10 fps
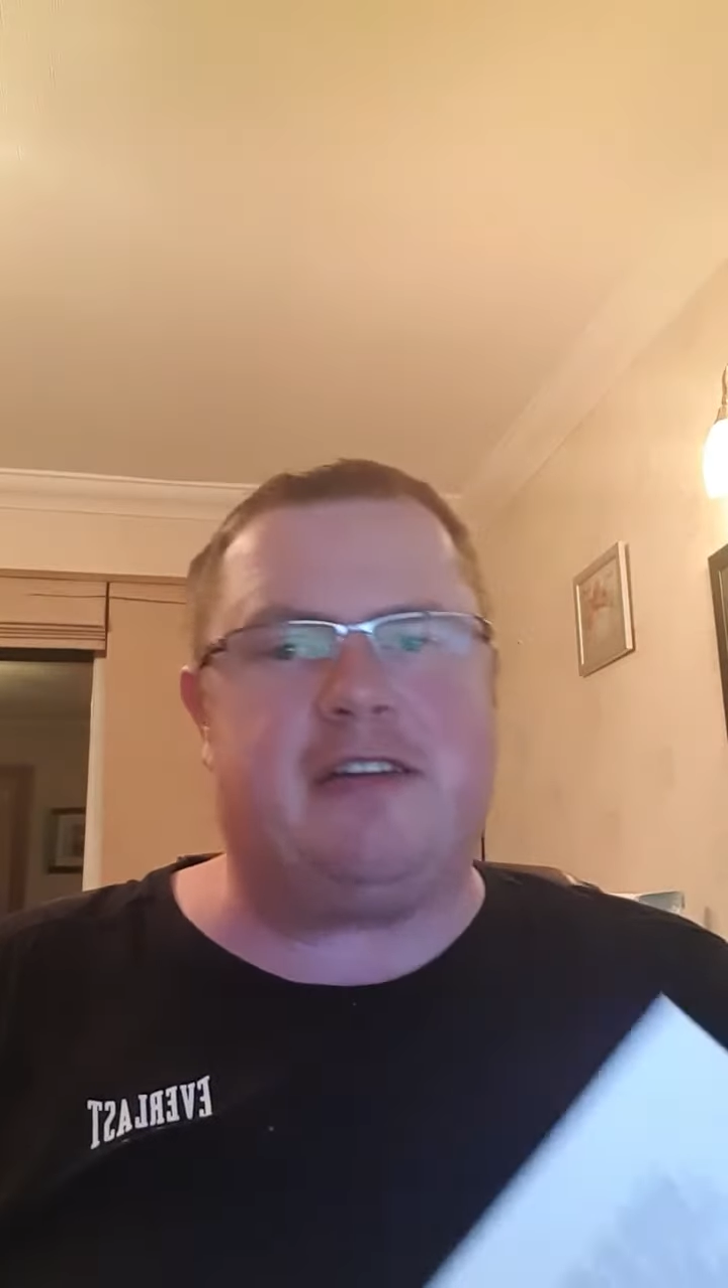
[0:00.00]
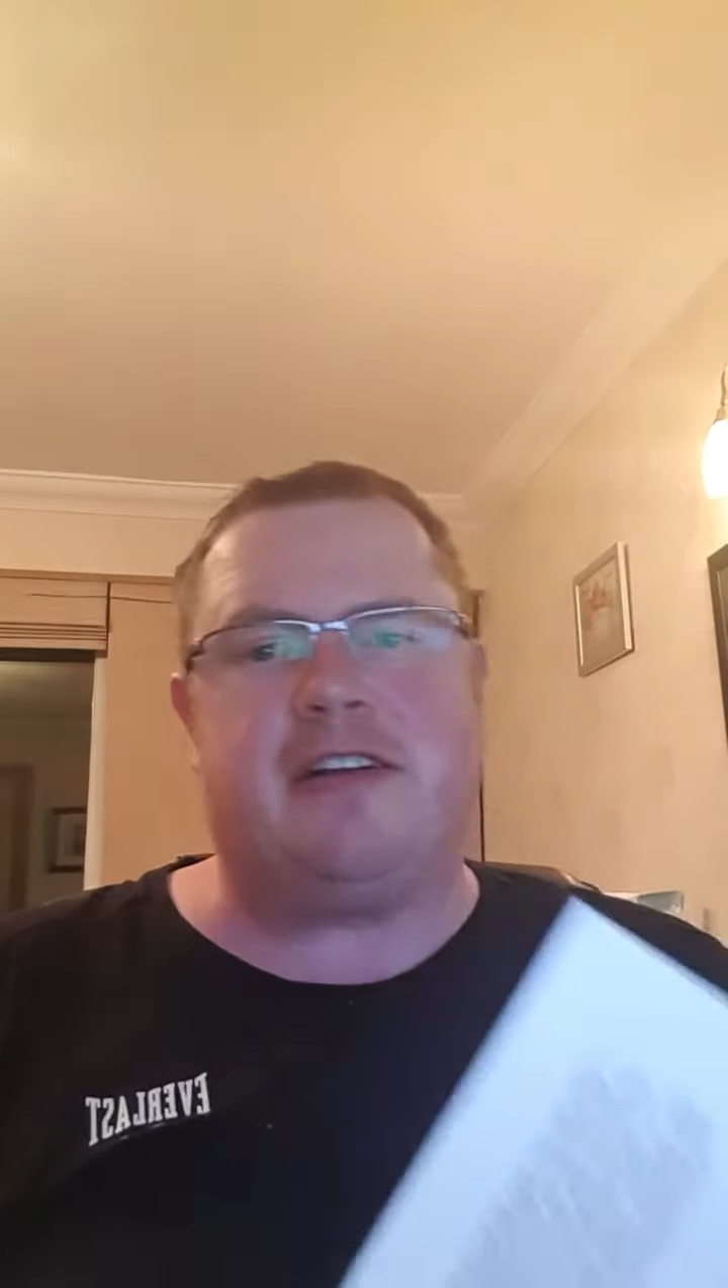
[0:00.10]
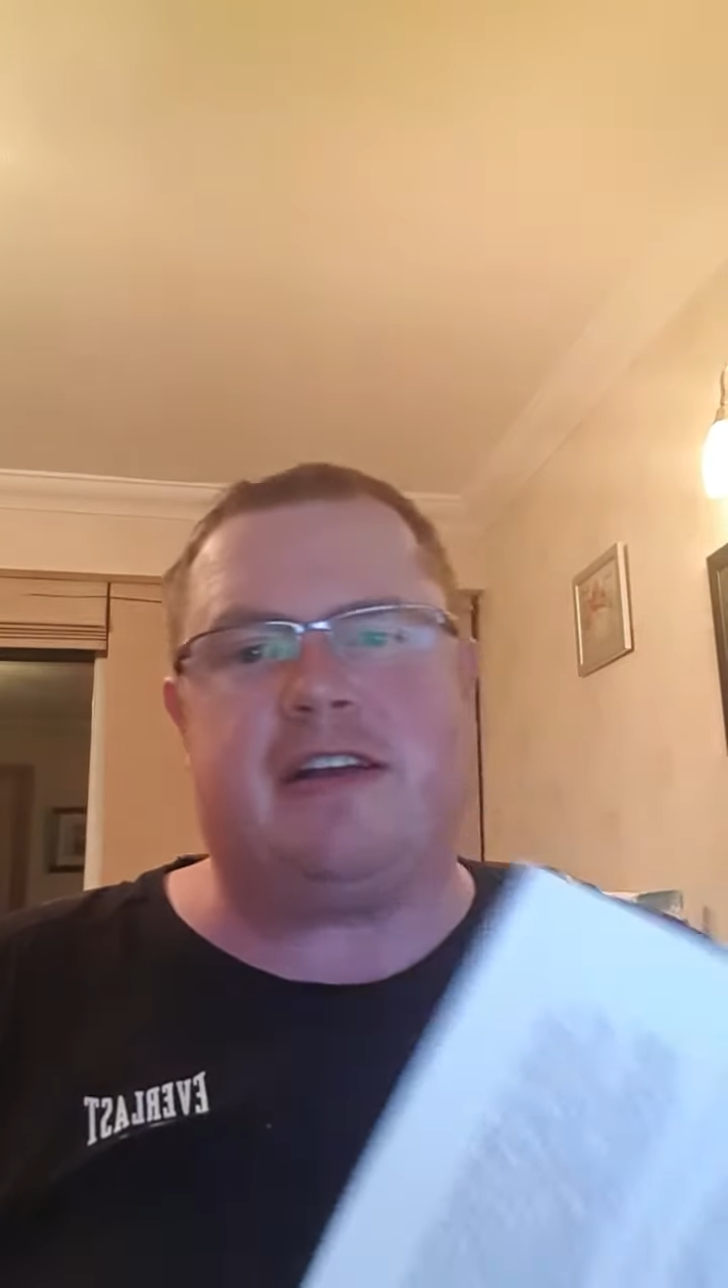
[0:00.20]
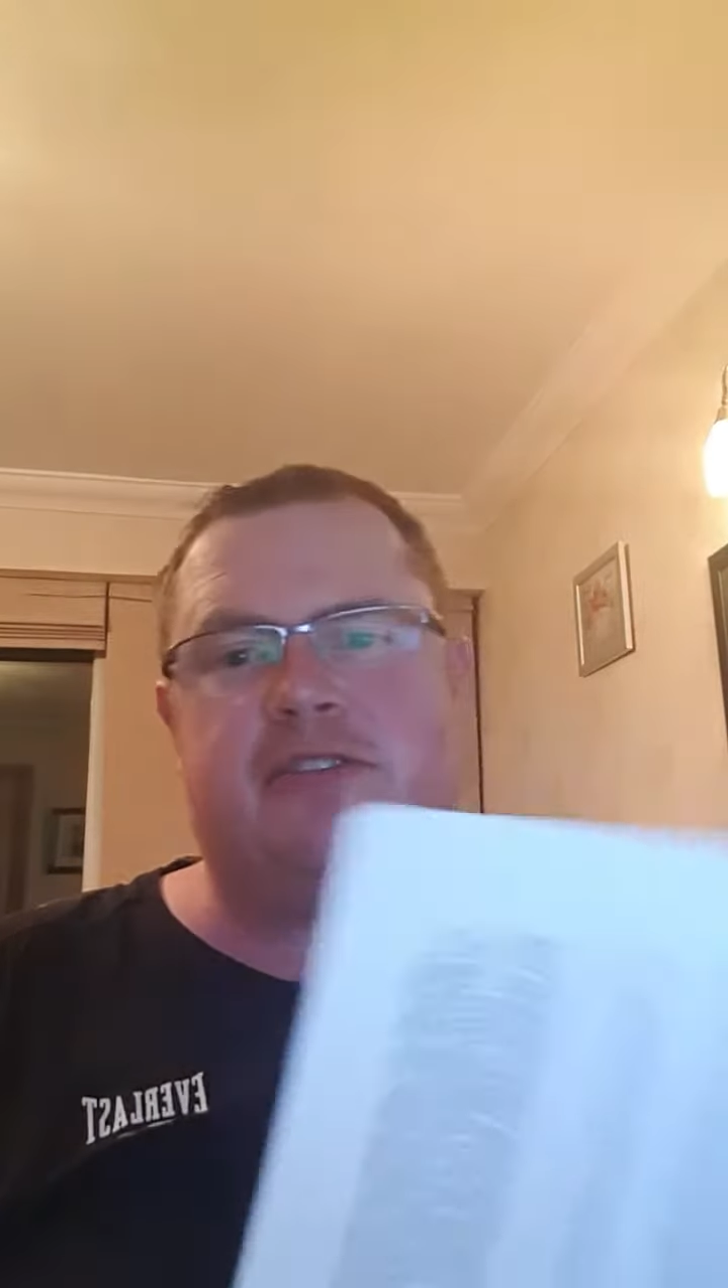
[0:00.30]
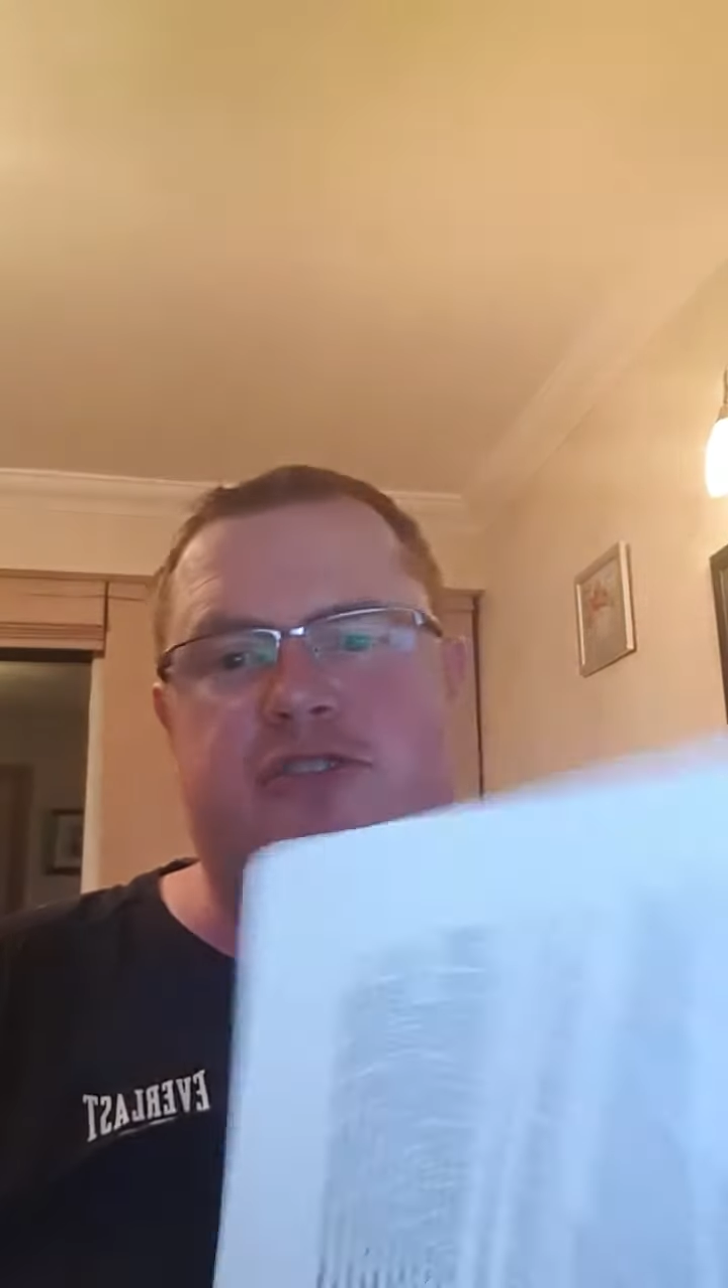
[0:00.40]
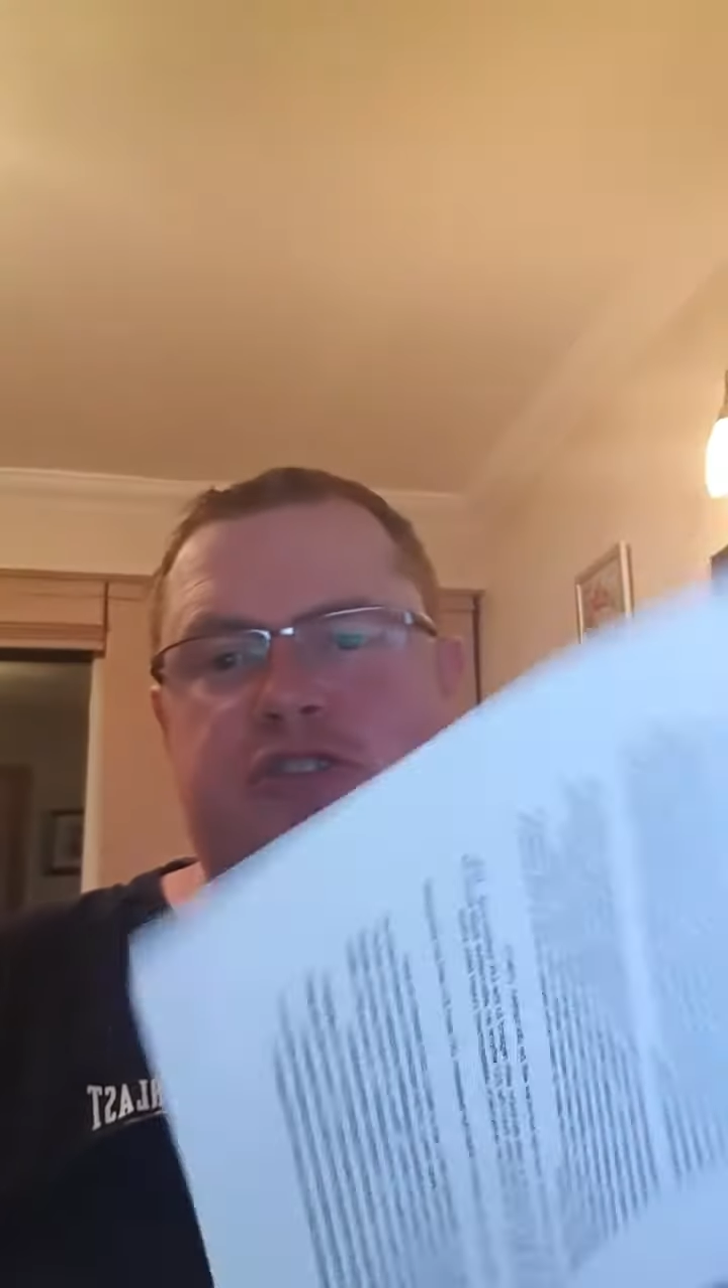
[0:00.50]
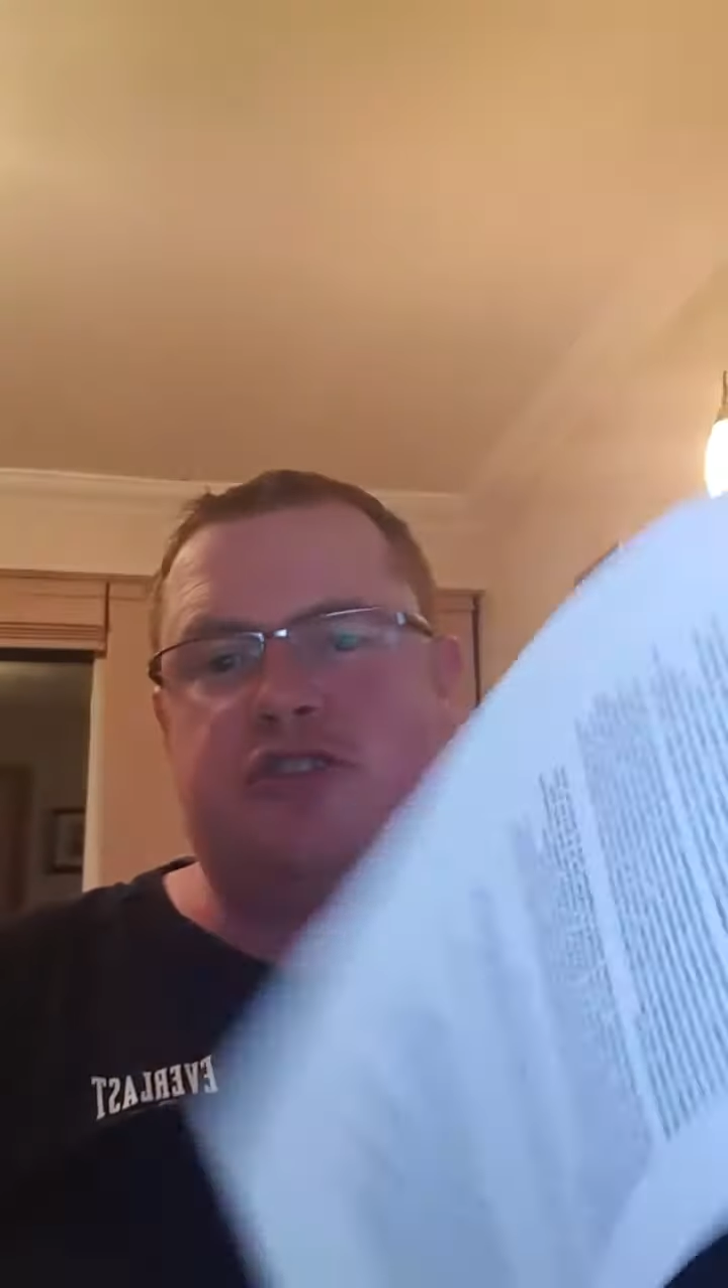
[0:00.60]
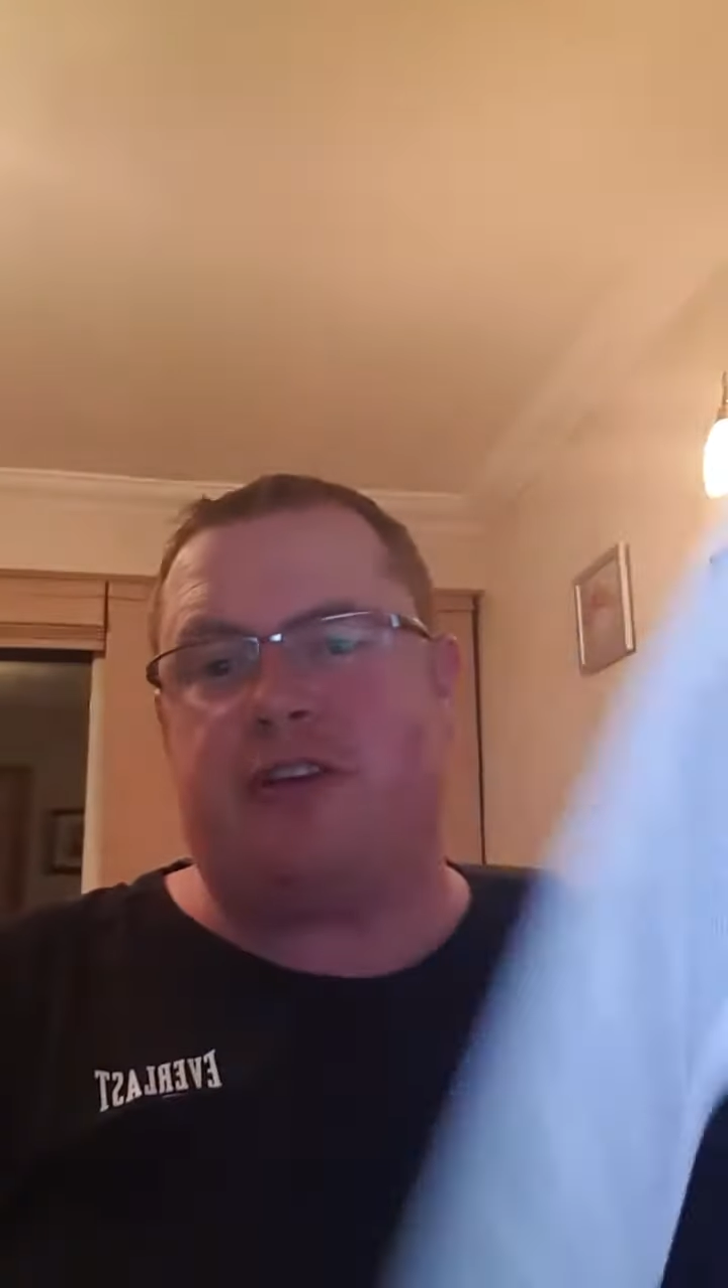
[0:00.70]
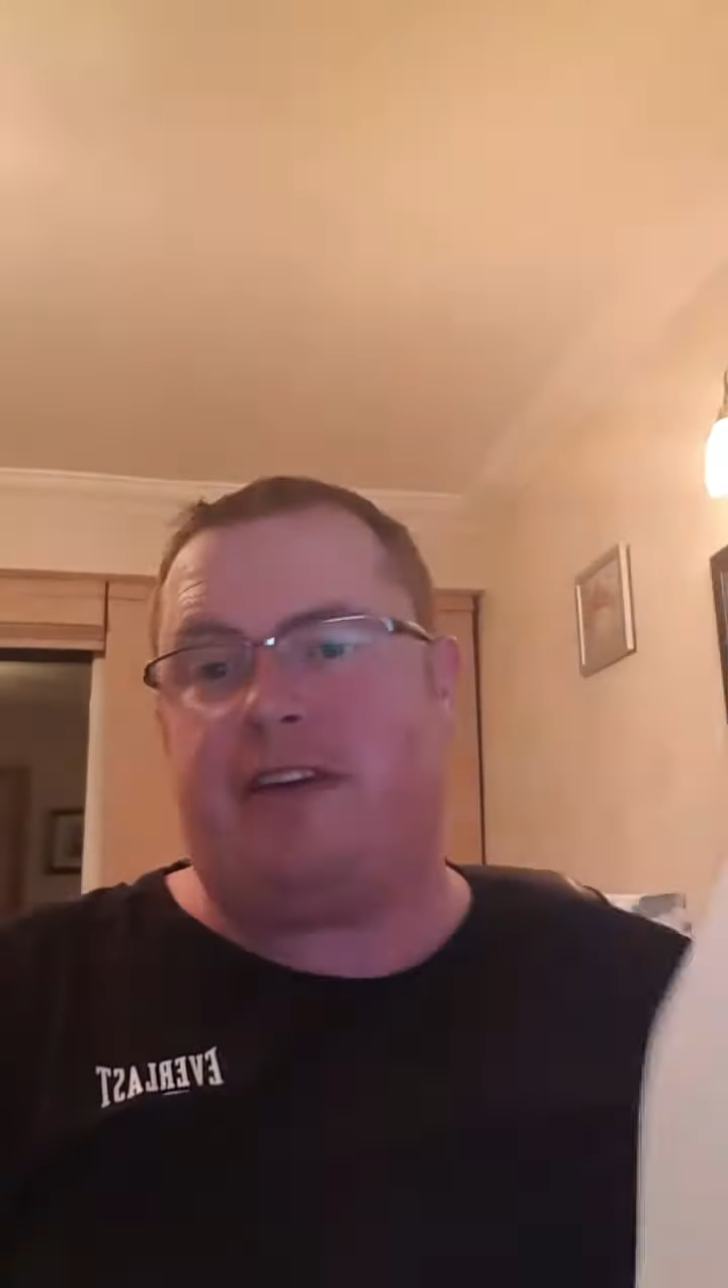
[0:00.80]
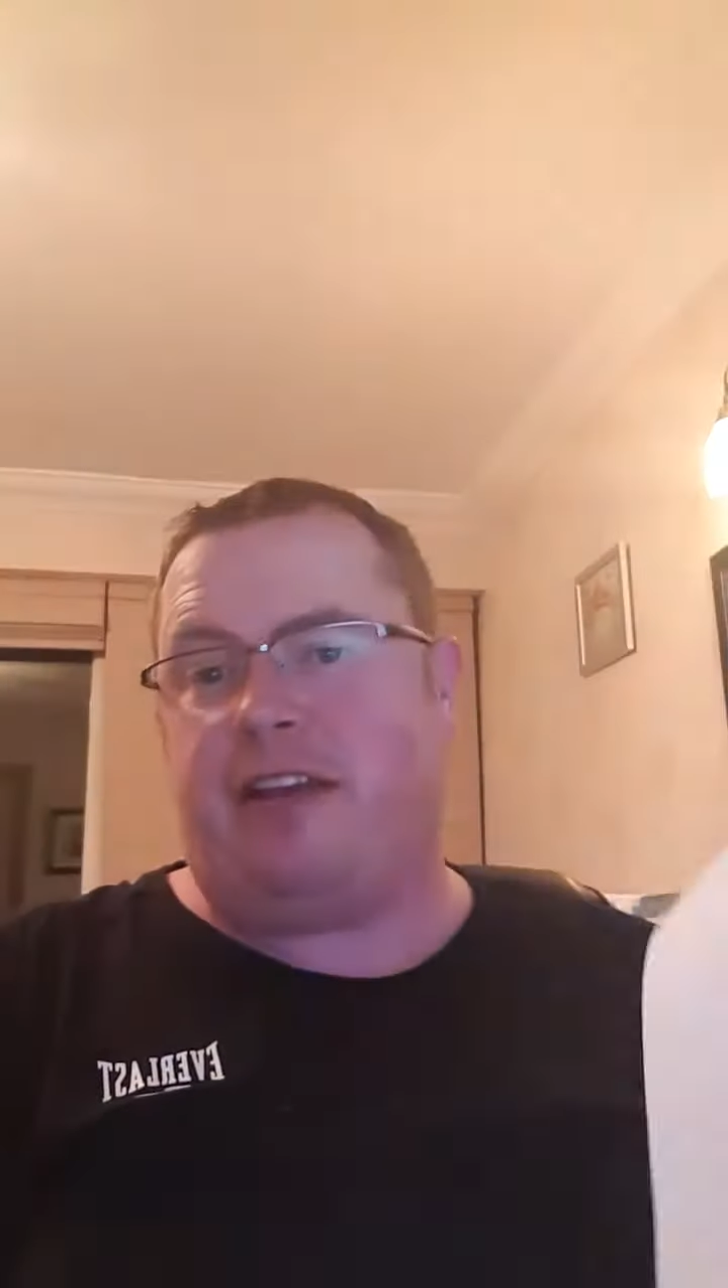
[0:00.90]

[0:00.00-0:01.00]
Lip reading: going to just,